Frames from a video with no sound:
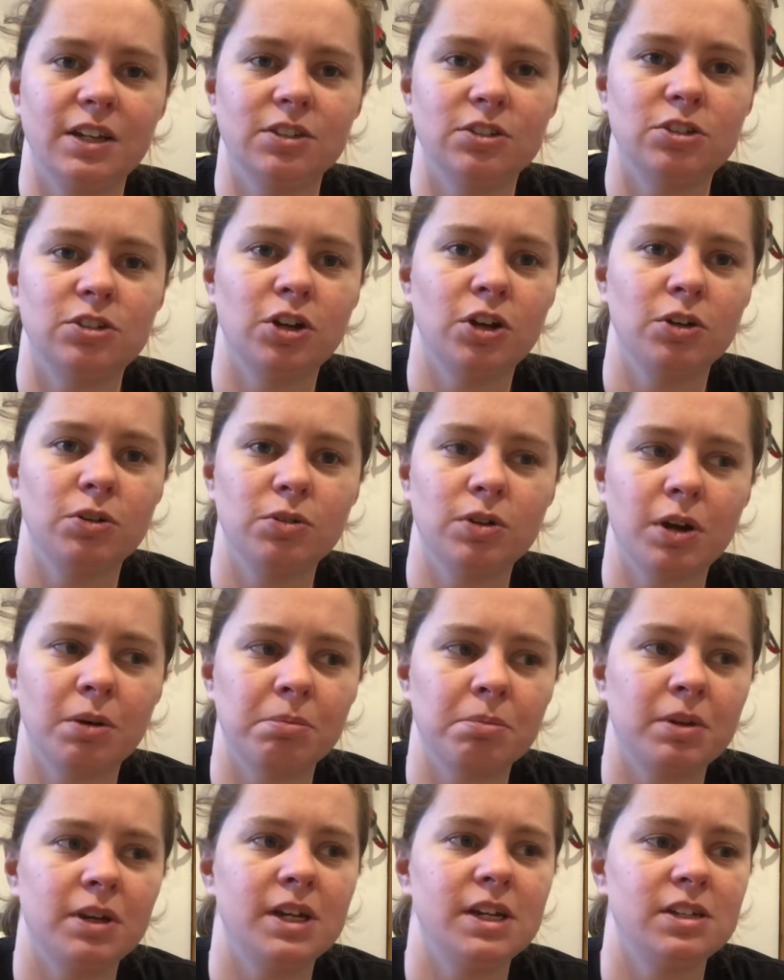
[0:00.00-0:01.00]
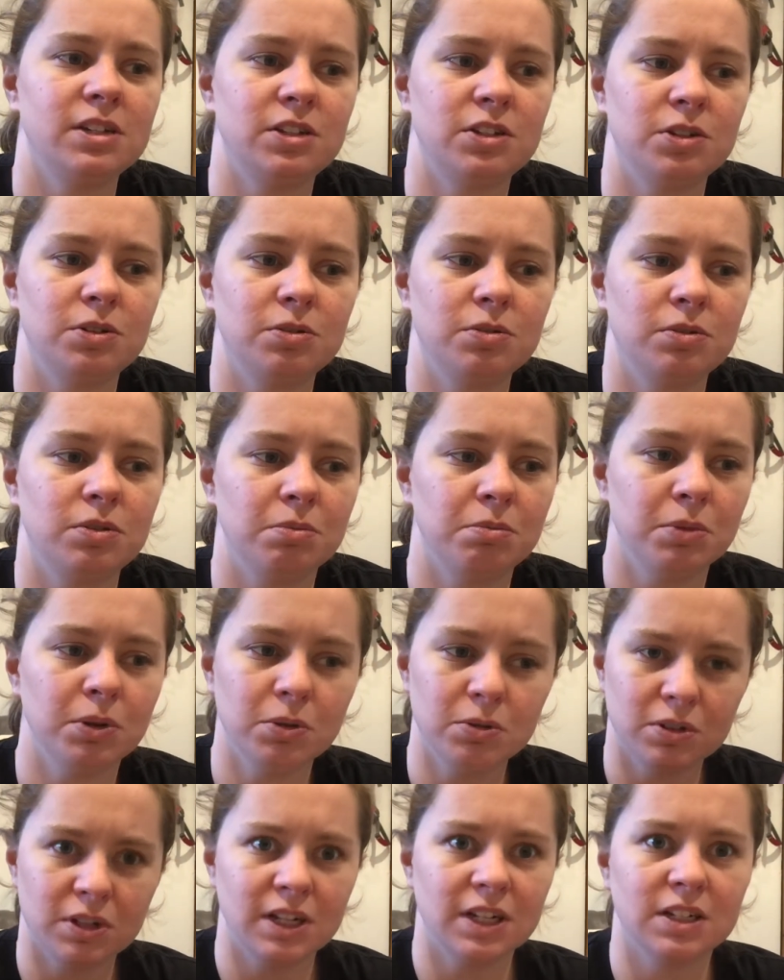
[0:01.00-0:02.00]
2 companies do the
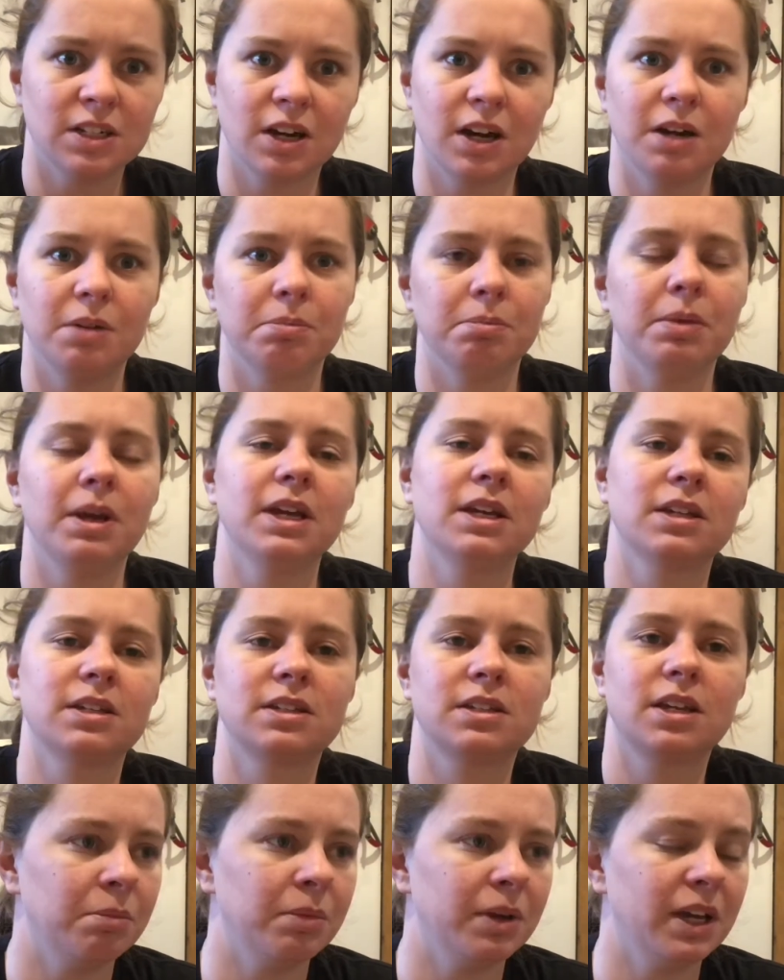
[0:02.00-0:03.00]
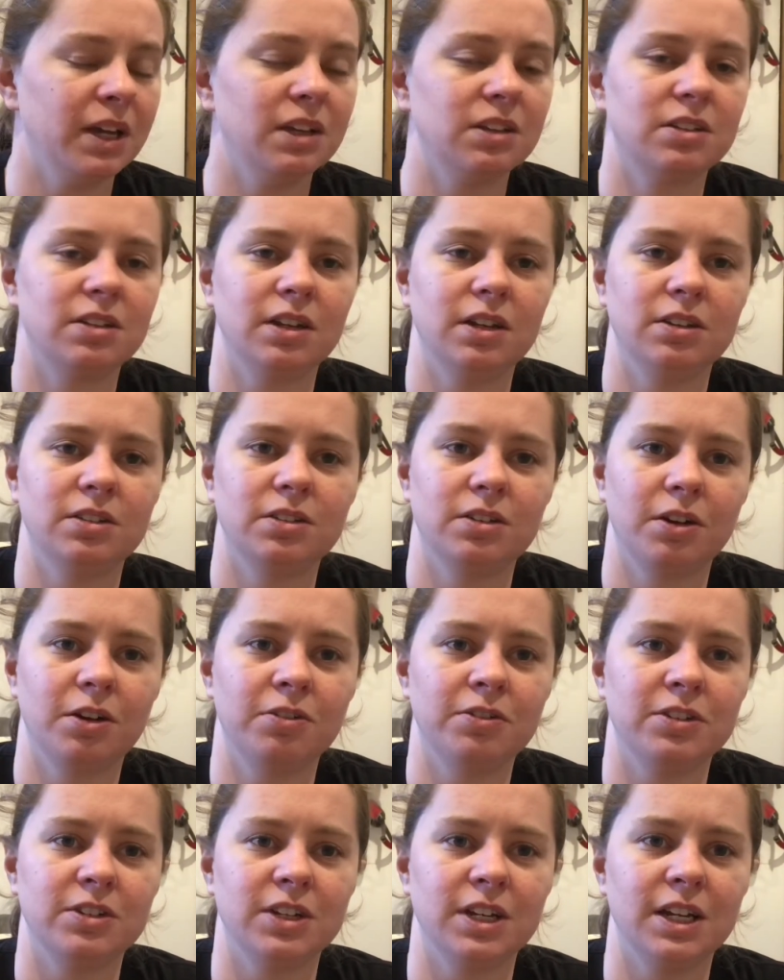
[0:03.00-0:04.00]
muesli type mix. It's
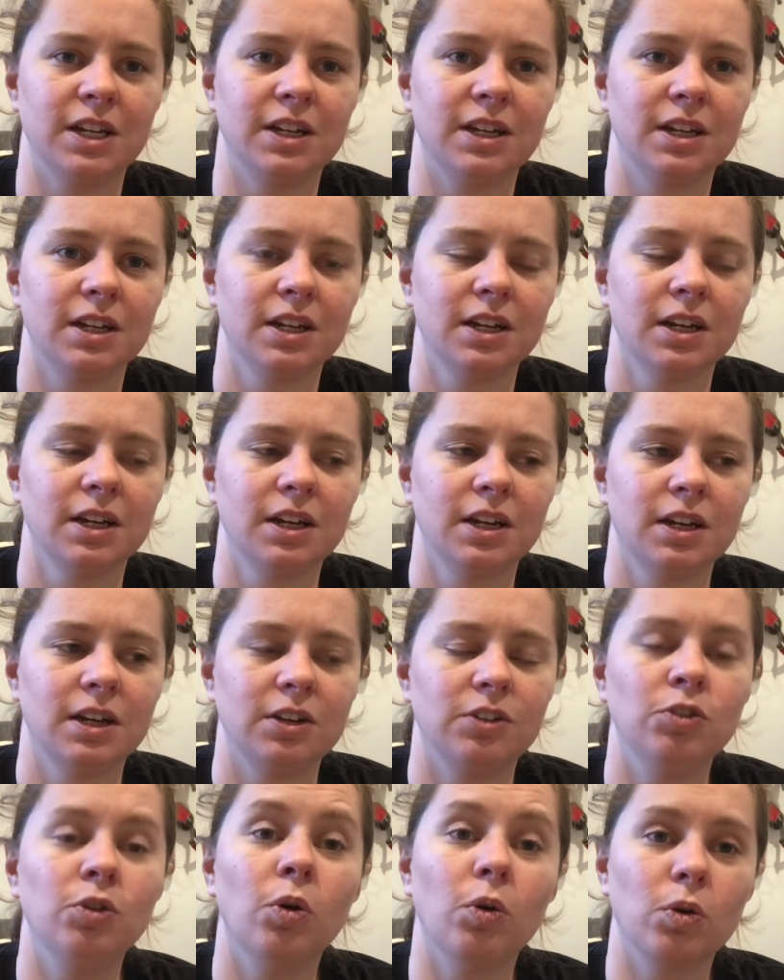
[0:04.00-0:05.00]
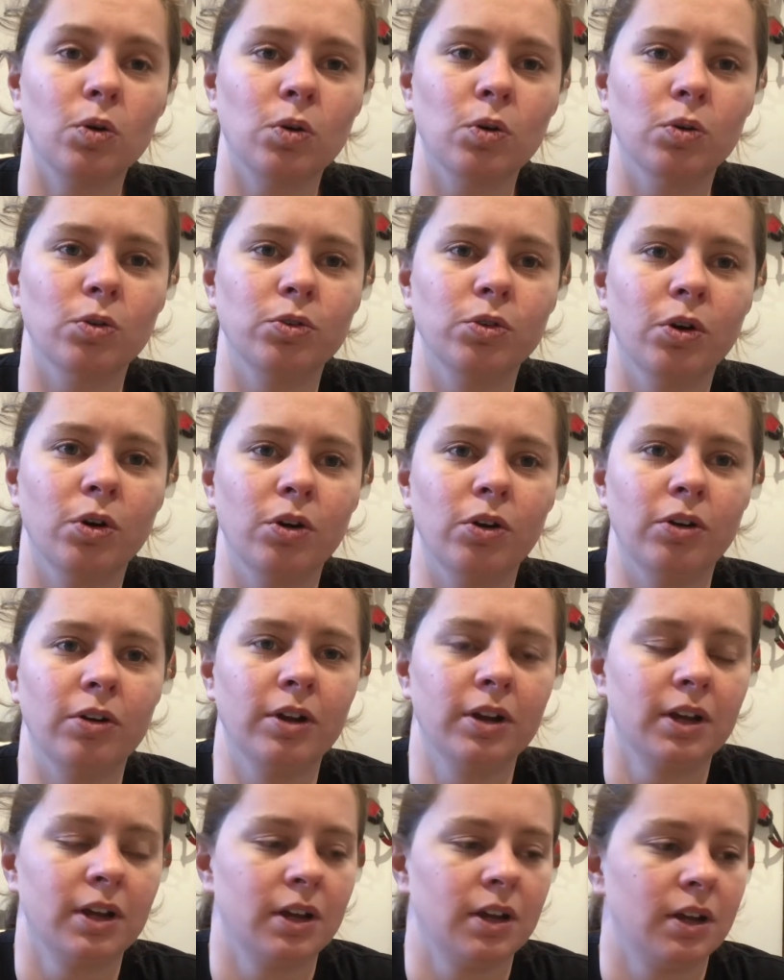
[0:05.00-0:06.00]
obviously not caught on,
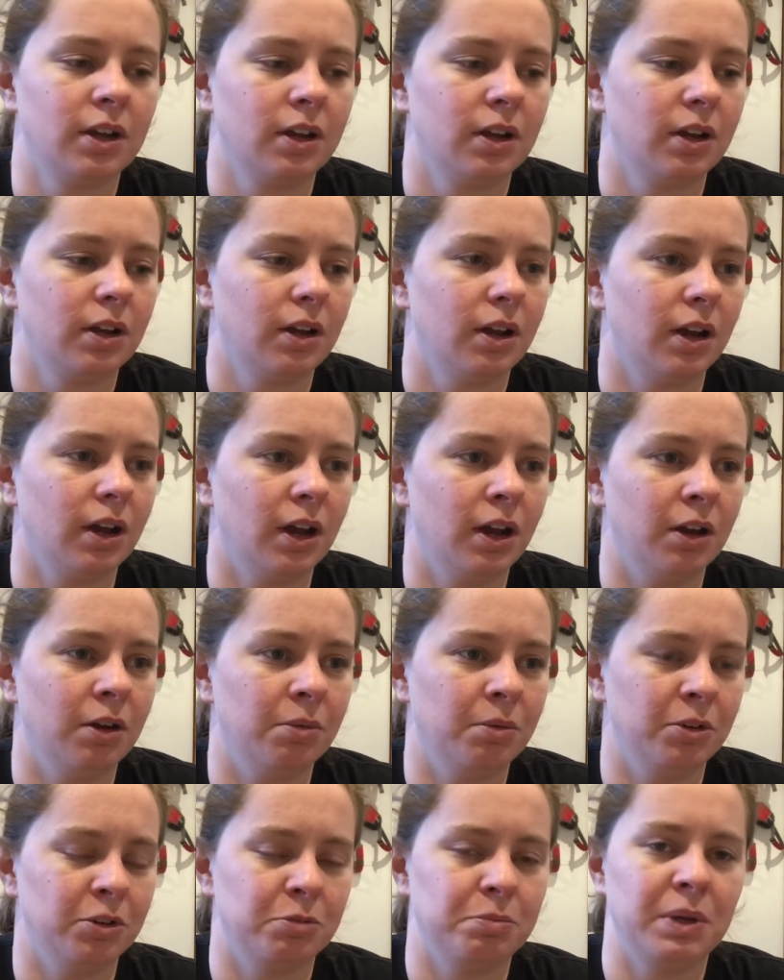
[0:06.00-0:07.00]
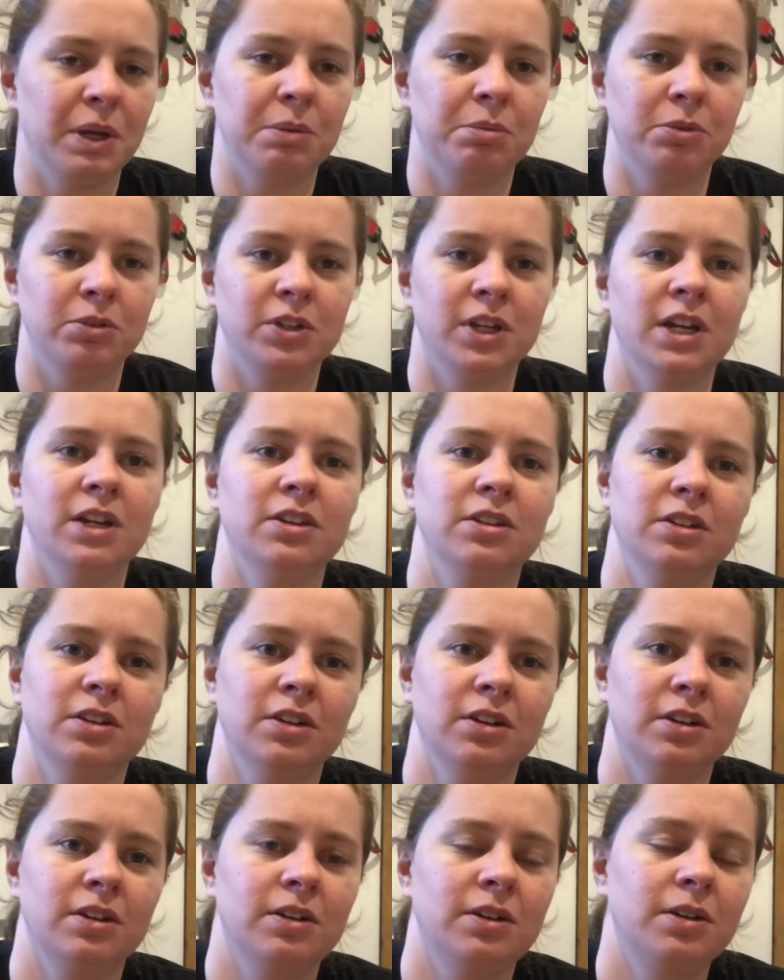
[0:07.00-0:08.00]
whereas people tend
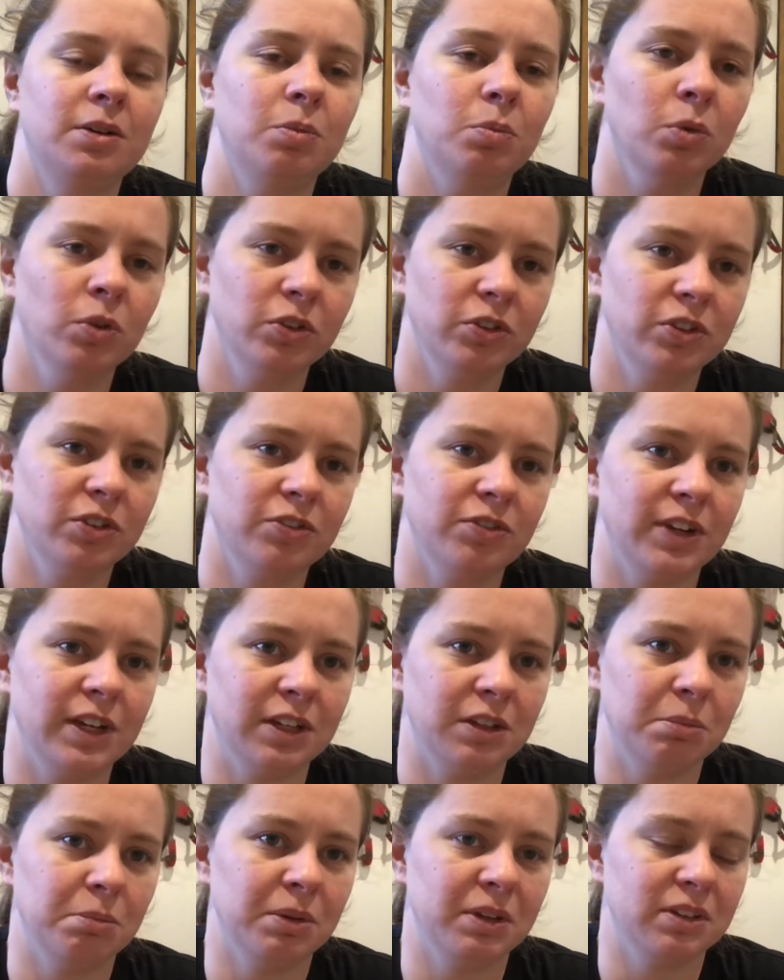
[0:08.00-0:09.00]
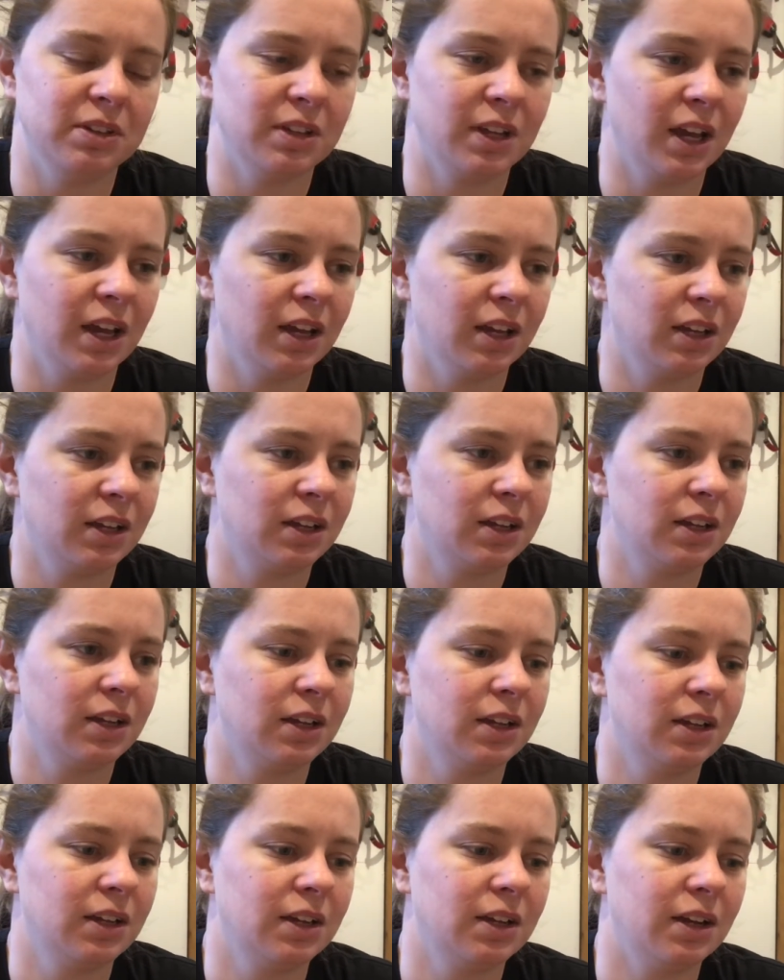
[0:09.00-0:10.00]
to want to feed the biscuit
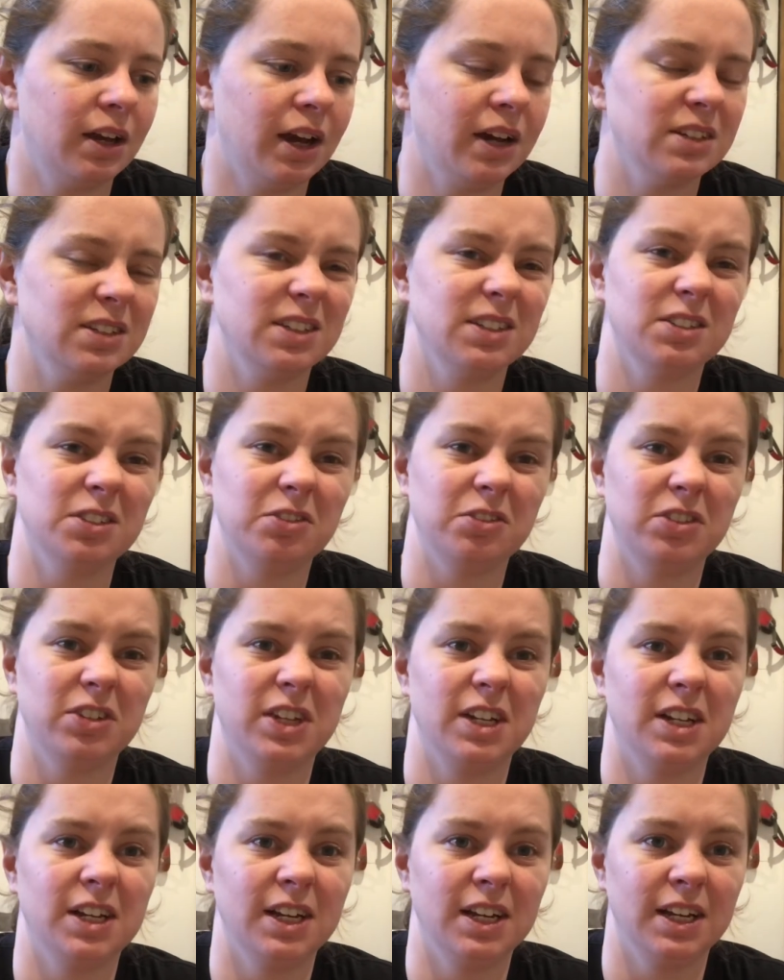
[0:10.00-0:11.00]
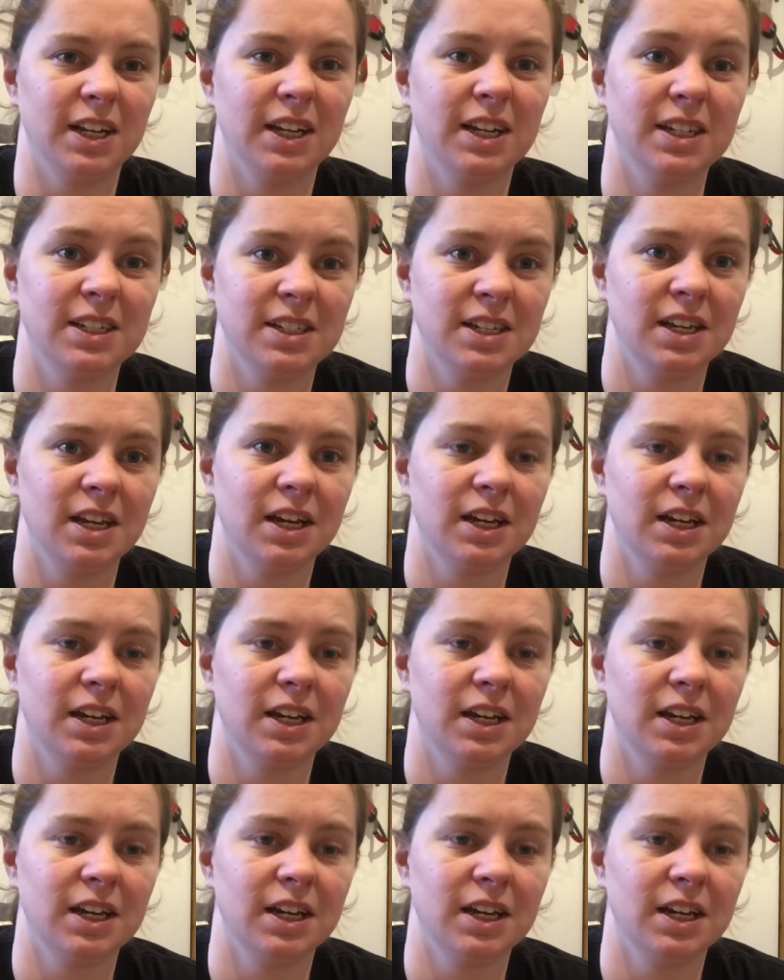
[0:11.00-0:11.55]
as it's obviously clearly easier